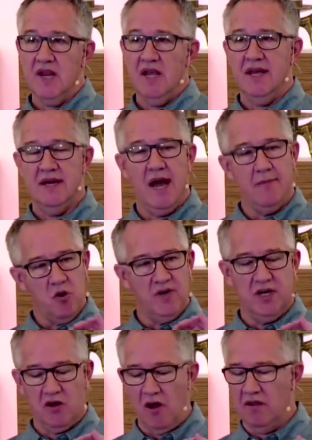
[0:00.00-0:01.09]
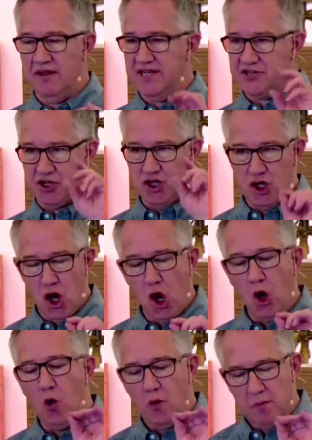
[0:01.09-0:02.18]
And I'm going to call this
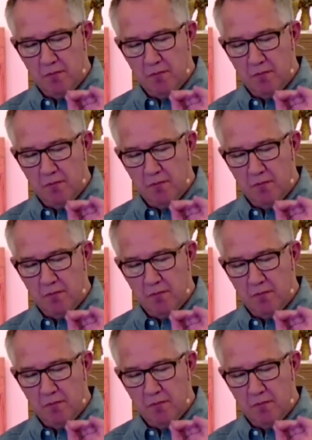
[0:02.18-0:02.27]
no